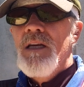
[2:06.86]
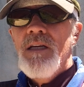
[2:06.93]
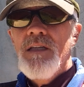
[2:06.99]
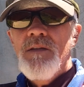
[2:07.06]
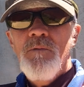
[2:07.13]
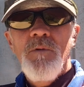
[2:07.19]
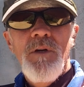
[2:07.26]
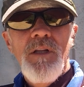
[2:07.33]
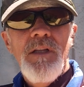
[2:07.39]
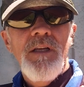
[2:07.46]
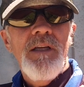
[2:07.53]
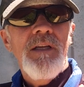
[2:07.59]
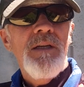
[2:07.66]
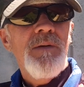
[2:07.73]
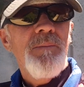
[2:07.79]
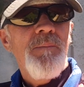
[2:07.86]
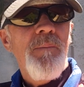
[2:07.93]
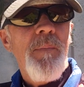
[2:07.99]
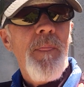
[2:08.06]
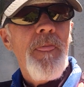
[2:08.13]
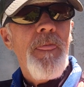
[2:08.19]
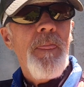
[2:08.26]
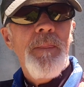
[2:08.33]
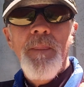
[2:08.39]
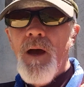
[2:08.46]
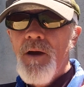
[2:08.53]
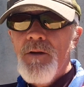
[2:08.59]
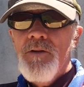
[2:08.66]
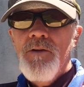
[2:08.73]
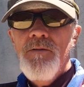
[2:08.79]
is really
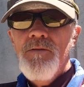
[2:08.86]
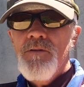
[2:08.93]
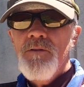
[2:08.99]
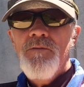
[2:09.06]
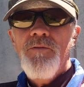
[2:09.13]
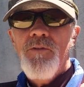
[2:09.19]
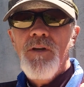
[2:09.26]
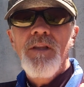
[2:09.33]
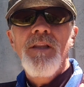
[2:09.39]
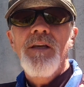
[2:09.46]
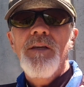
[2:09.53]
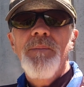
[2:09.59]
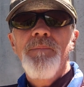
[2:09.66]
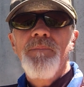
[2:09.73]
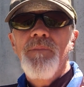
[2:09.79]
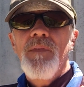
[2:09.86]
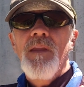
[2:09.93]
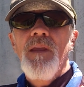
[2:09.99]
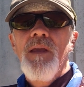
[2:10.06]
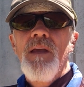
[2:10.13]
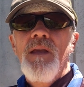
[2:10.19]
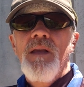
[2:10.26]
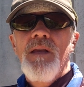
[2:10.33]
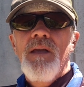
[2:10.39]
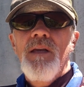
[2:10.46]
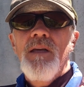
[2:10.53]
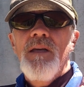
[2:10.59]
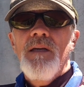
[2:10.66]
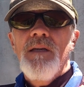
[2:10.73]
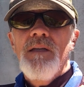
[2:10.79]
not user friendly
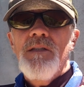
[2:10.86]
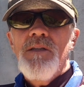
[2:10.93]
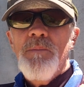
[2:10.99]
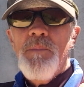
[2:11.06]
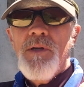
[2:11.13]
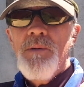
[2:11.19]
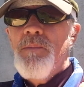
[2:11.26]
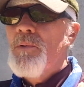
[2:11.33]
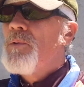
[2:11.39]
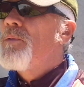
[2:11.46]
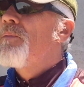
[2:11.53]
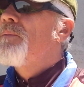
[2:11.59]
to people.